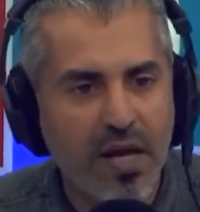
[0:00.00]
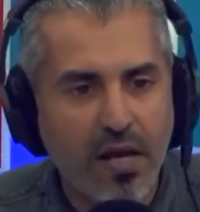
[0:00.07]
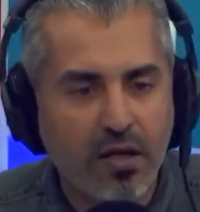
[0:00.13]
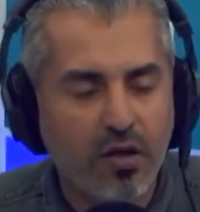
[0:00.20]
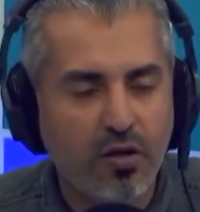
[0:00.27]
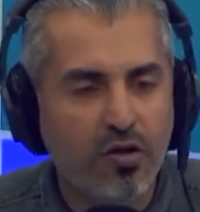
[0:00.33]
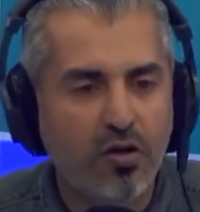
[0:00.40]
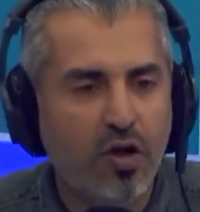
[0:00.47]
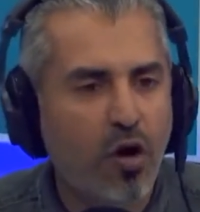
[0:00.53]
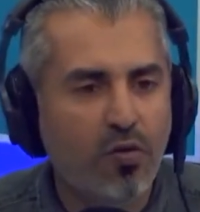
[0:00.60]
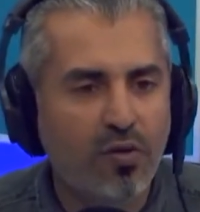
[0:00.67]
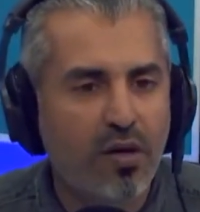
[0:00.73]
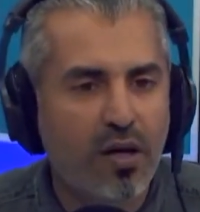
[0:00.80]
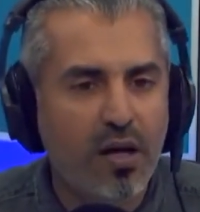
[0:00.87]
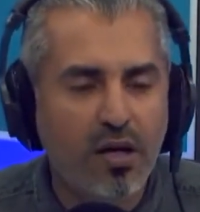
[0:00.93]
You're
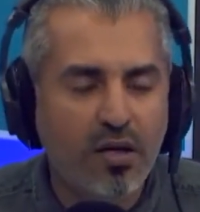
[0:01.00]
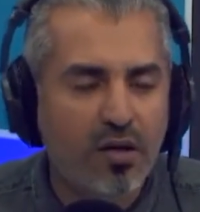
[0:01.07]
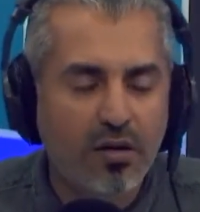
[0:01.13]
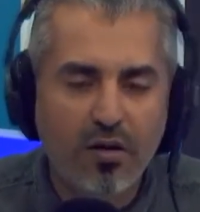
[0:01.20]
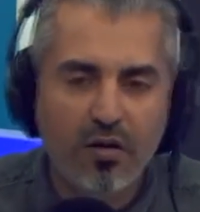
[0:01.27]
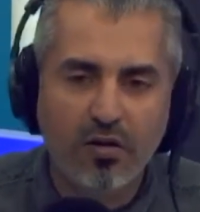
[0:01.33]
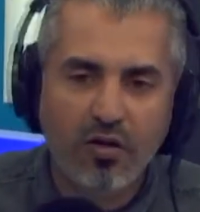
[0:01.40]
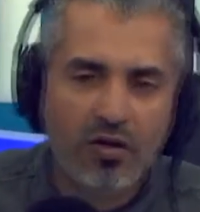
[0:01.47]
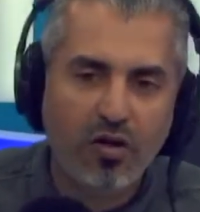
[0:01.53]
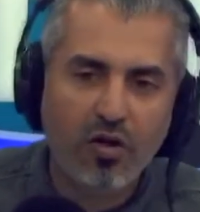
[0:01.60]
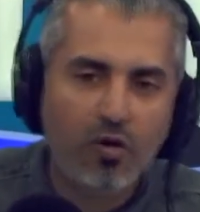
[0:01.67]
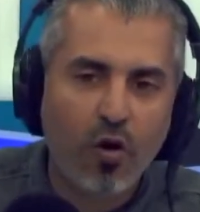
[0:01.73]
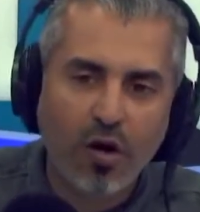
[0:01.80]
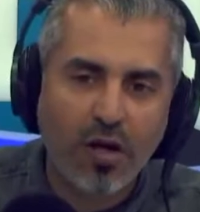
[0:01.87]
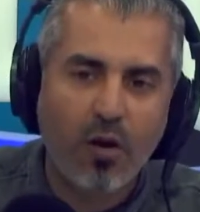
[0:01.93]

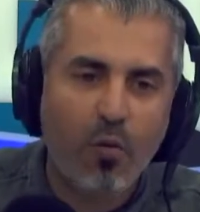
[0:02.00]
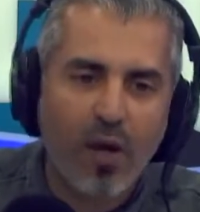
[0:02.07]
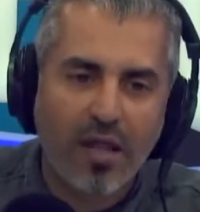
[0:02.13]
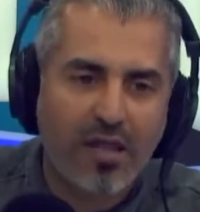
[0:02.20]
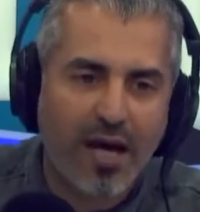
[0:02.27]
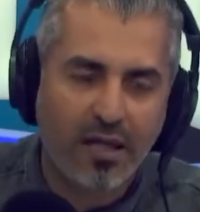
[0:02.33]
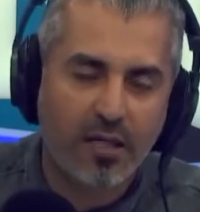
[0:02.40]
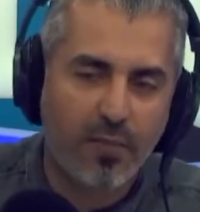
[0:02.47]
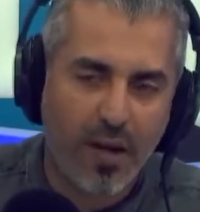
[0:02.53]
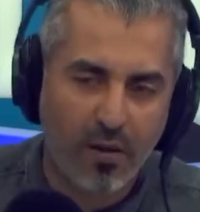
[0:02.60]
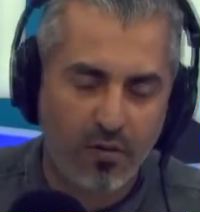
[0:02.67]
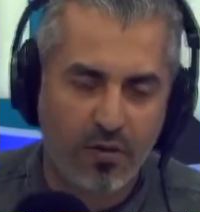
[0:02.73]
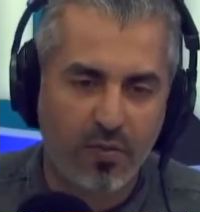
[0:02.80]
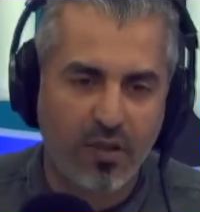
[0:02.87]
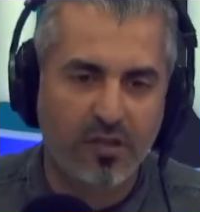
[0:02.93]
not going to win that
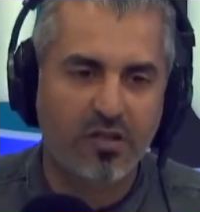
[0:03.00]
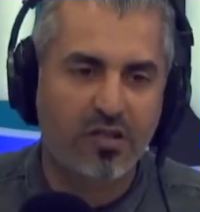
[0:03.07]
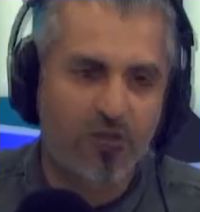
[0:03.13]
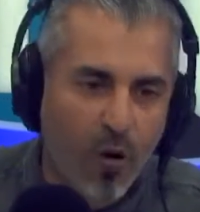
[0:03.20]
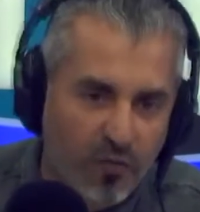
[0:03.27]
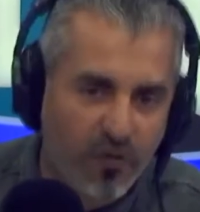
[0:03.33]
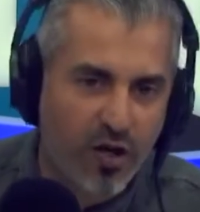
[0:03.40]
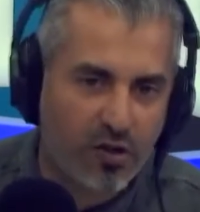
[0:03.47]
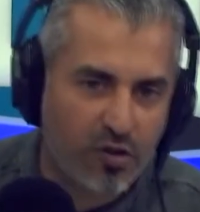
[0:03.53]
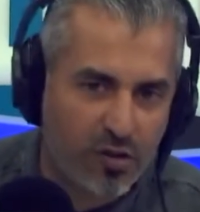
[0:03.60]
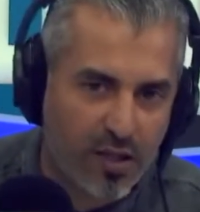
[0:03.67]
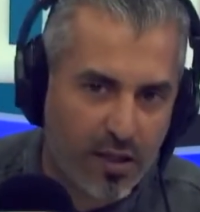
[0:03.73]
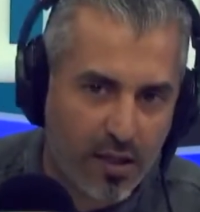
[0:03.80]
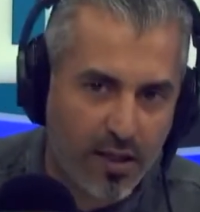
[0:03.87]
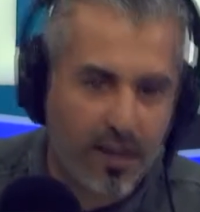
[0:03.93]
debate with me. So stop virtue
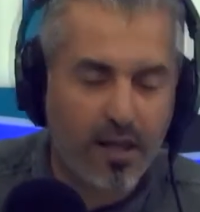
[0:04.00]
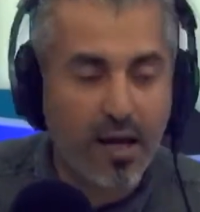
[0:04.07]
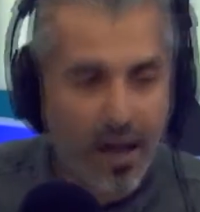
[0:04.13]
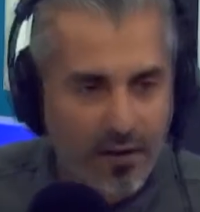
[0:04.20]
signaling.